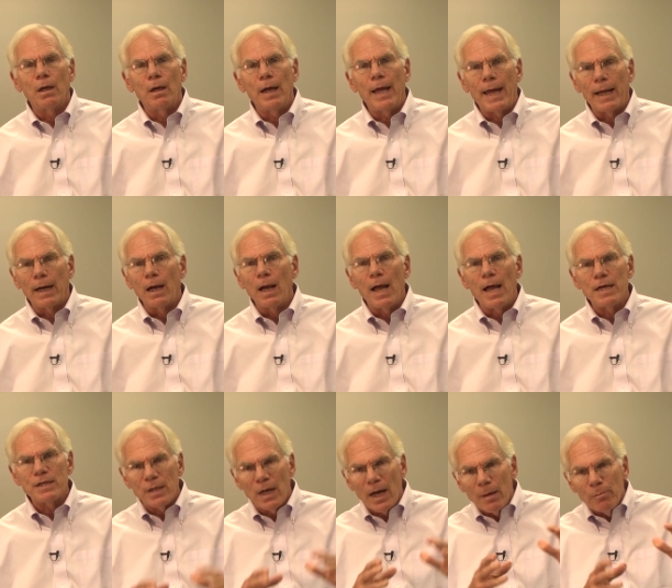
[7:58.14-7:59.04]

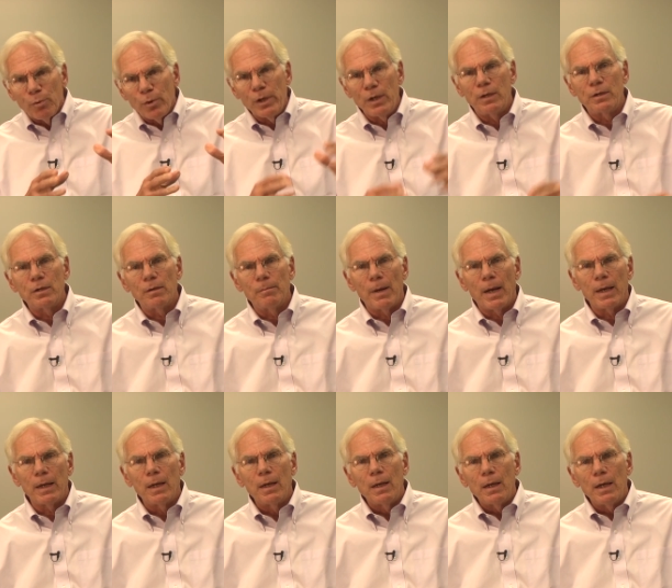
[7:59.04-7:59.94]
analyzed and I put into
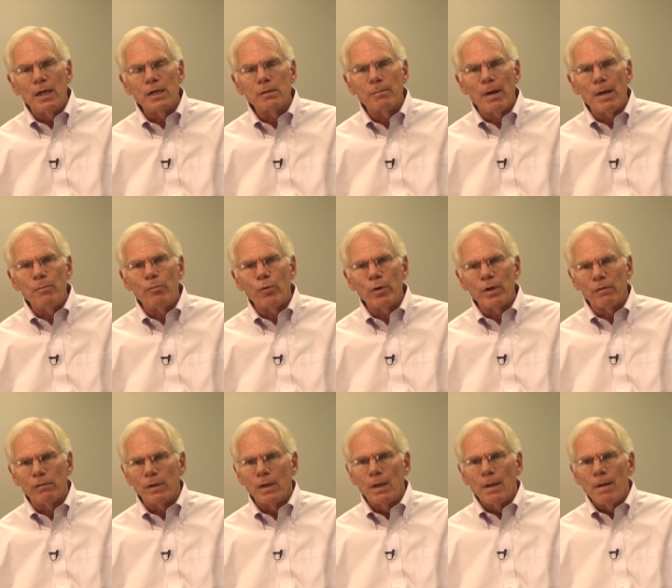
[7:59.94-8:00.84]
my
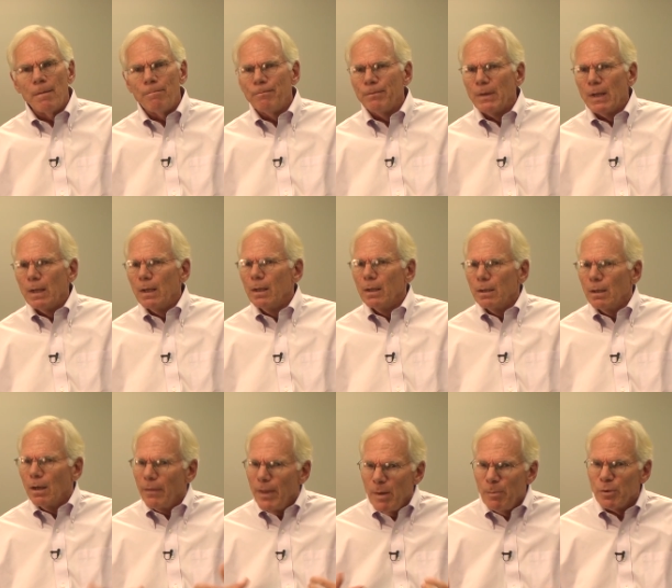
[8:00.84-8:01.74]
brief? Are they